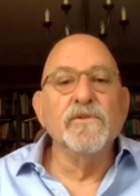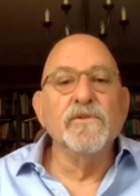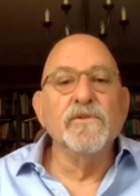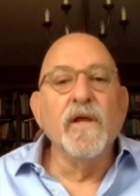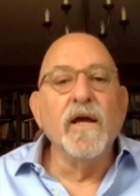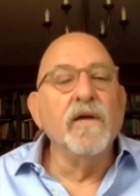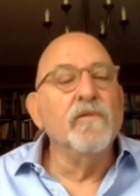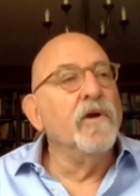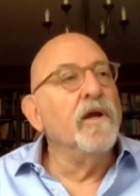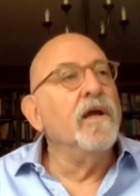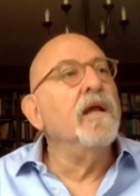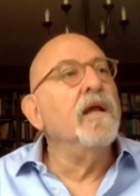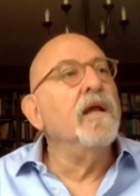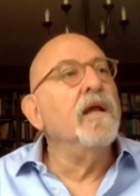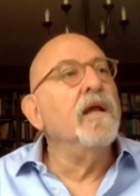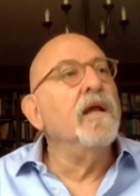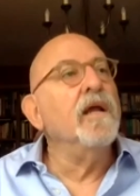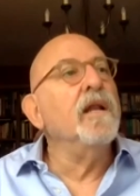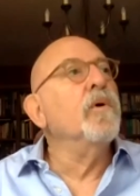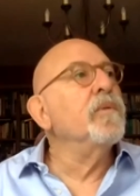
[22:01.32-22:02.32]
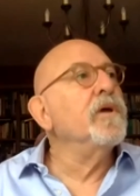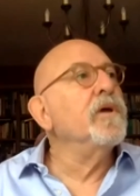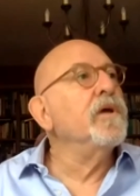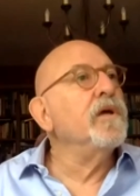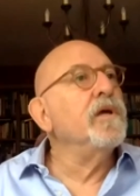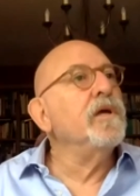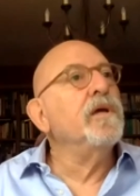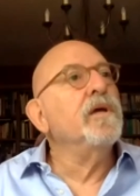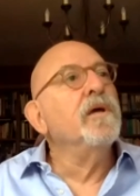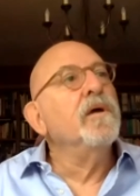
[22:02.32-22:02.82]
Do they really want to
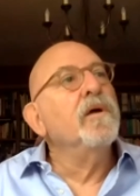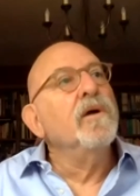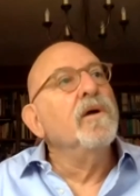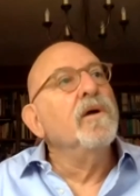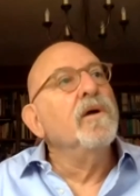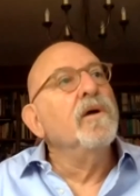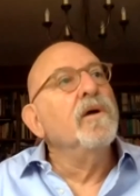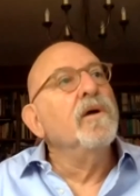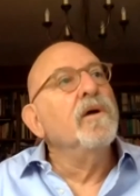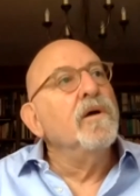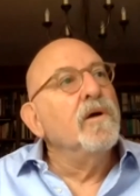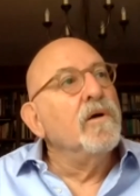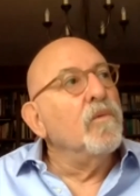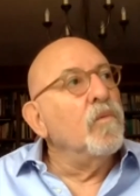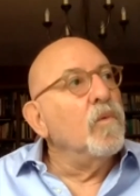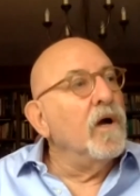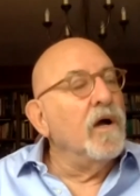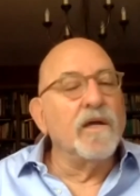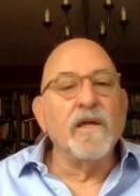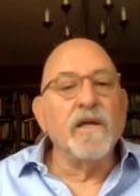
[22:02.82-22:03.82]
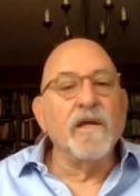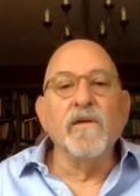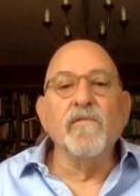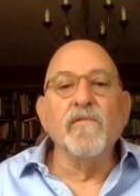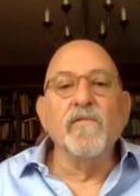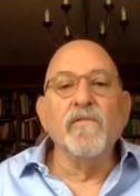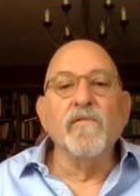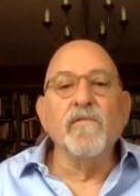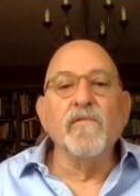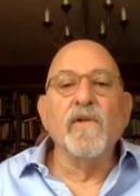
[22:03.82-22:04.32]
be
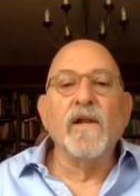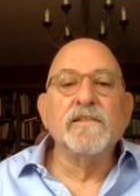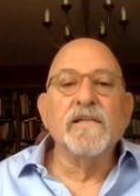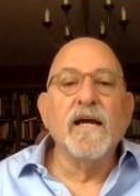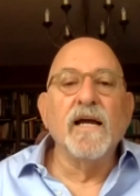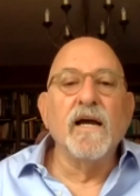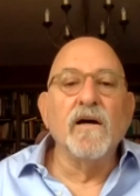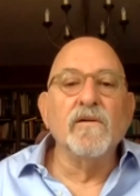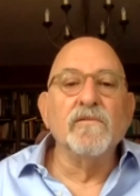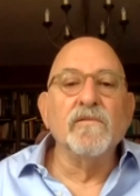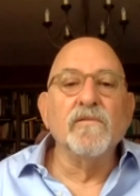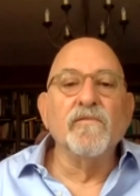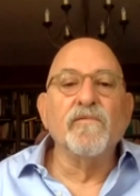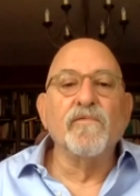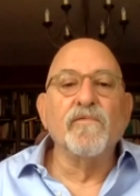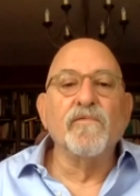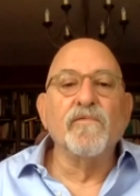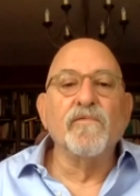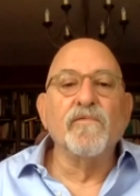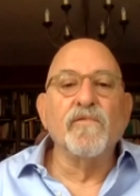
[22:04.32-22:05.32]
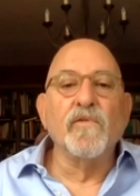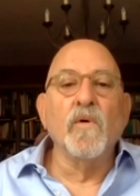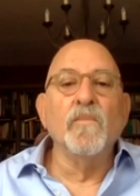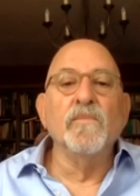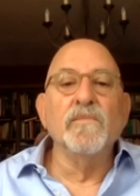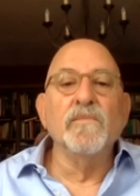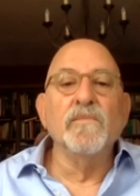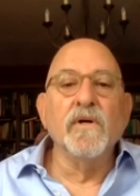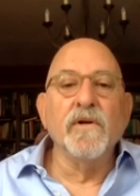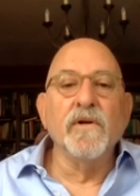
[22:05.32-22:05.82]
working flat out
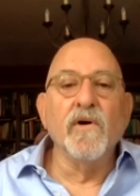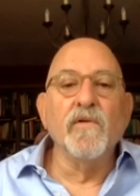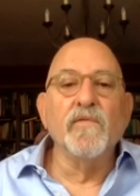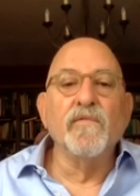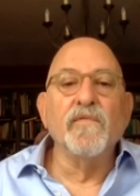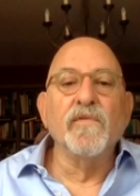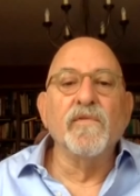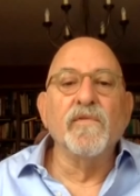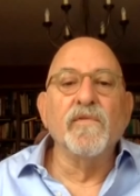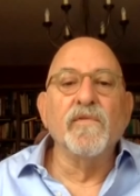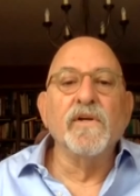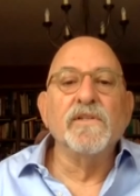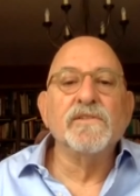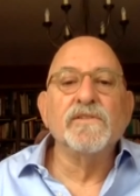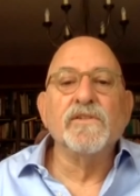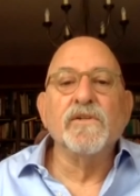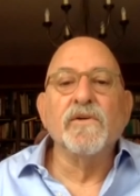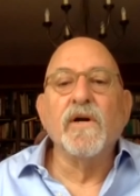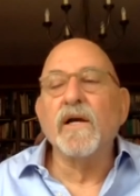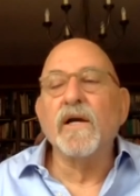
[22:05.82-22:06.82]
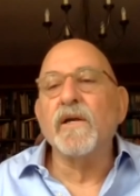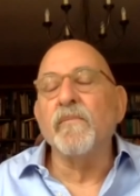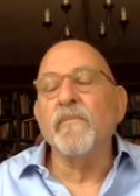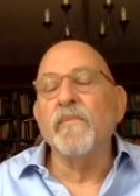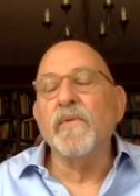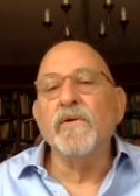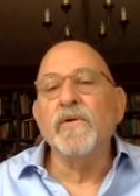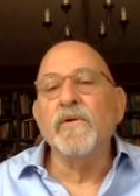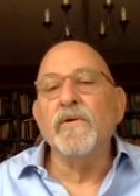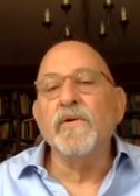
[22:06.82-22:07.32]
from an office to our
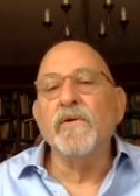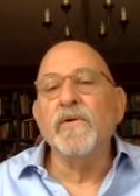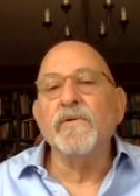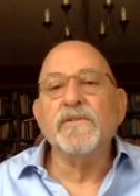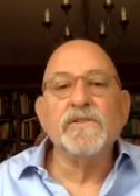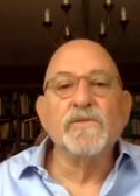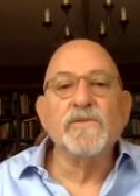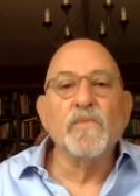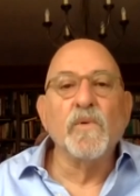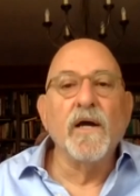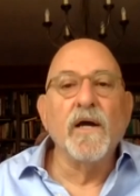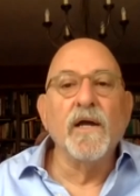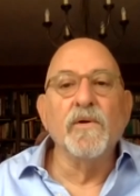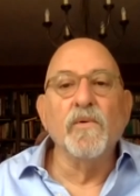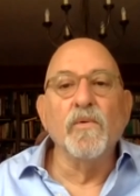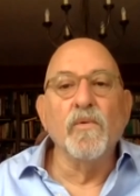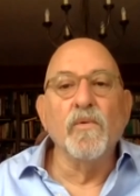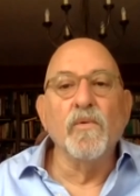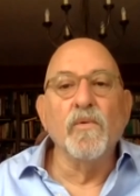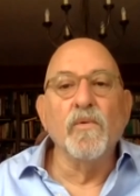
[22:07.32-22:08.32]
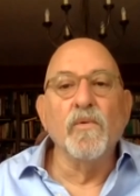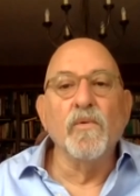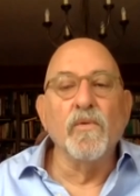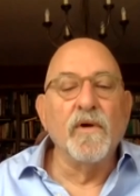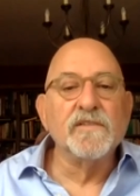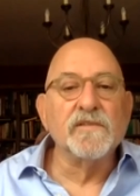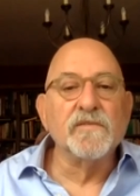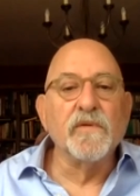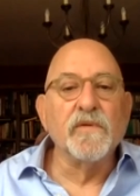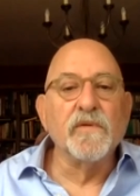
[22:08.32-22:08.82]
commute each way and all the
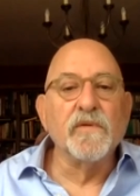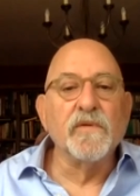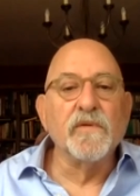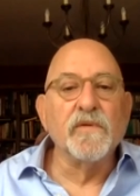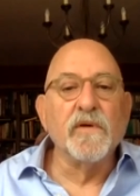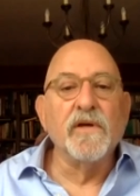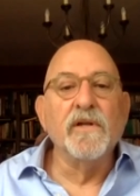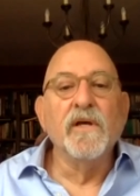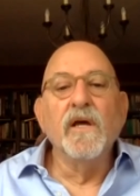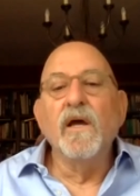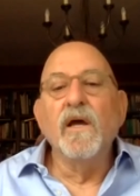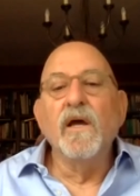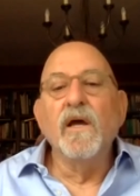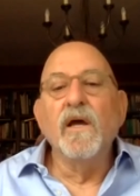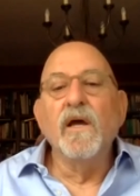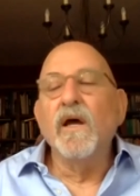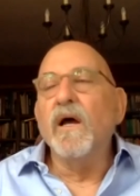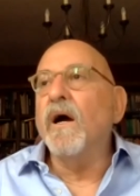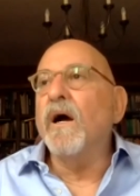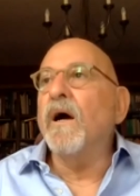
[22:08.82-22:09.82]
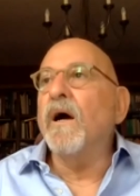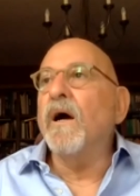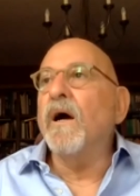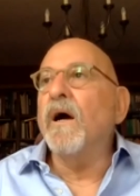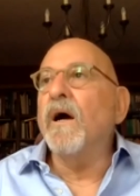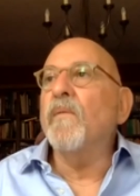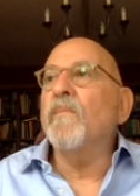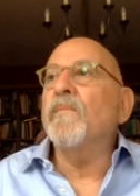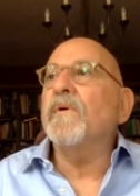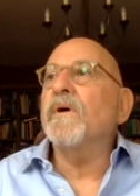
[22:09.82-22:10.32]
rest of it?
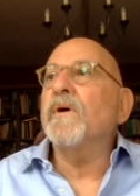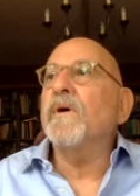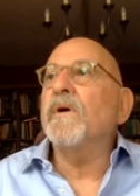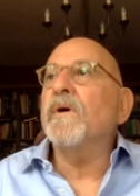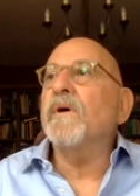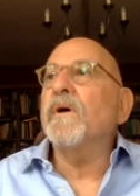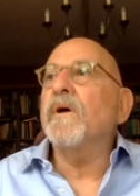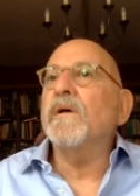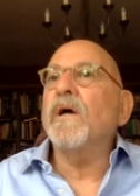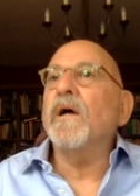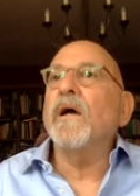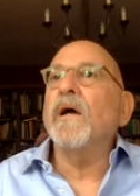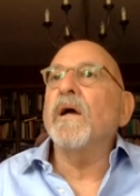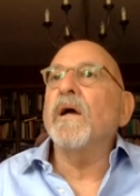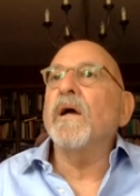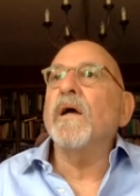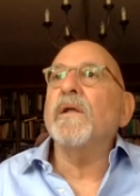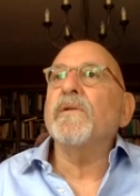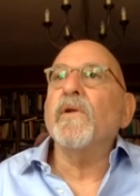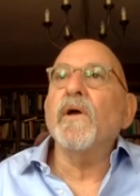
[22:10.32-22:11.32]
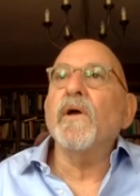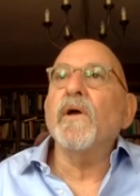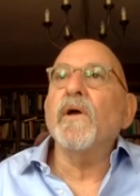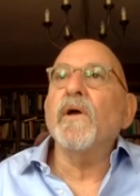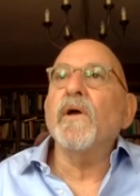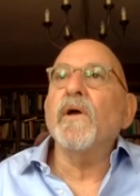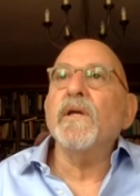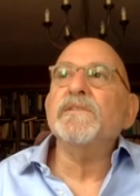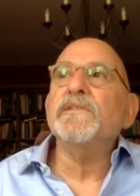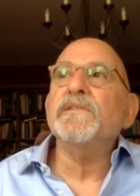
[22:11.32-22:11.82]
And, you
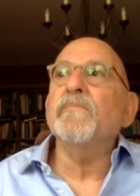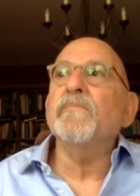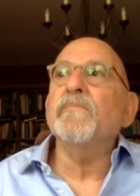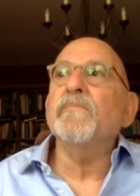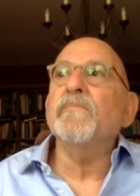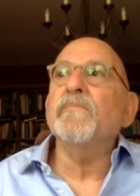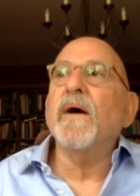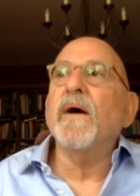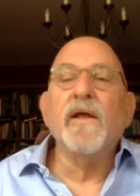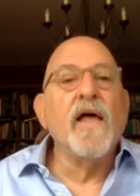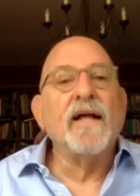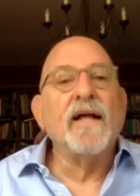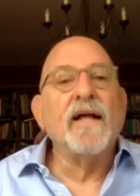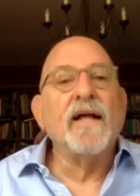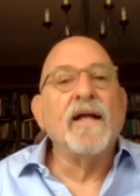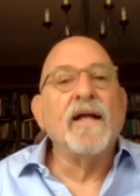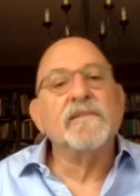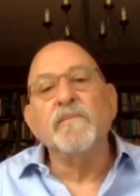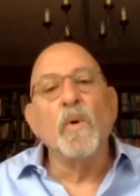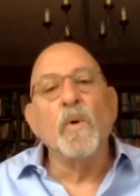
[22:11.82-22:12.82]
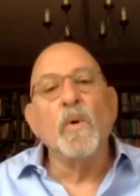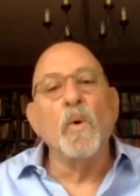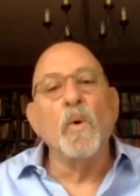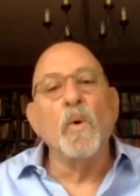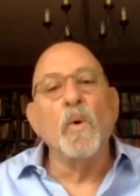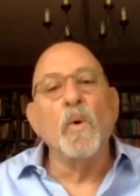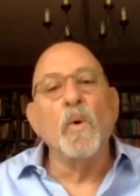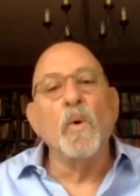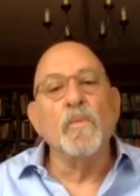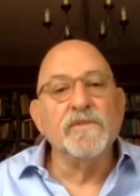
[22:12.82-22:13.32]
know, is the money that
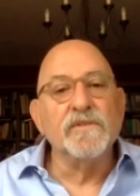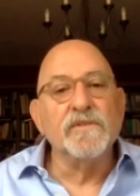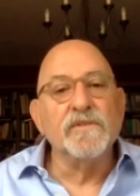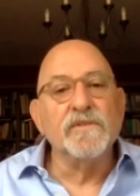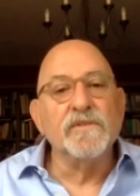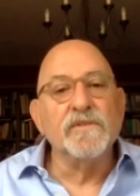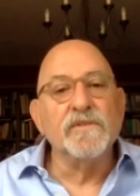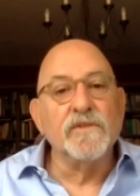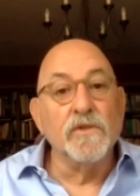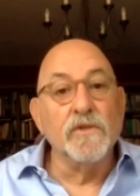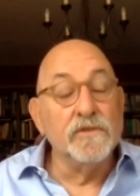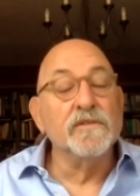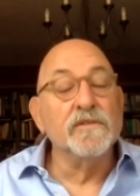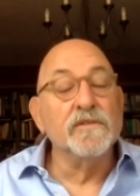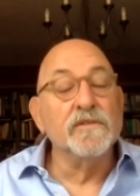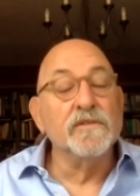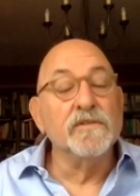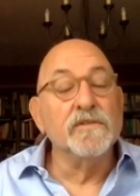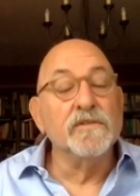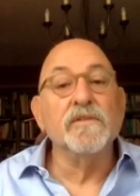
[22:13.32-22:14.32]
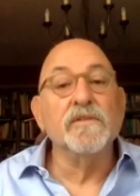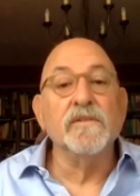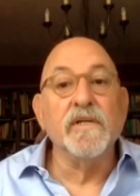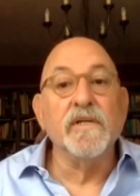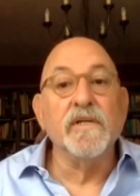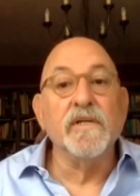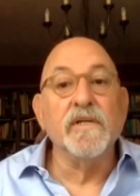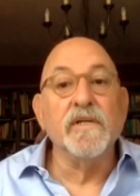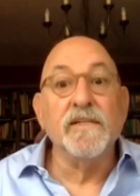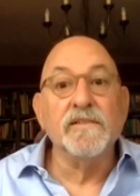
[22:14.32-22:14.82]
important? It's good. It
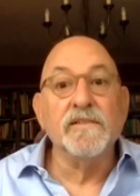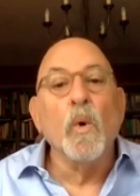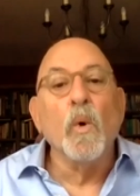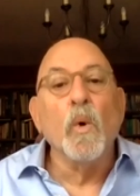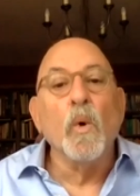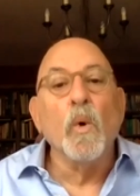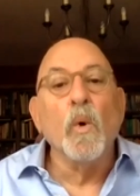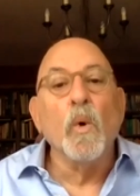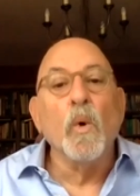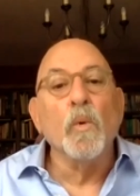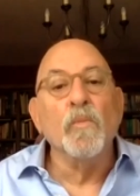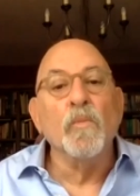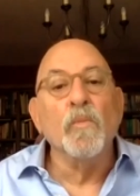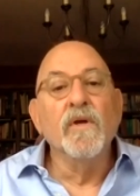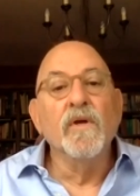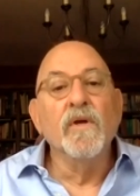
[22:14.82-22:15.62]
is important.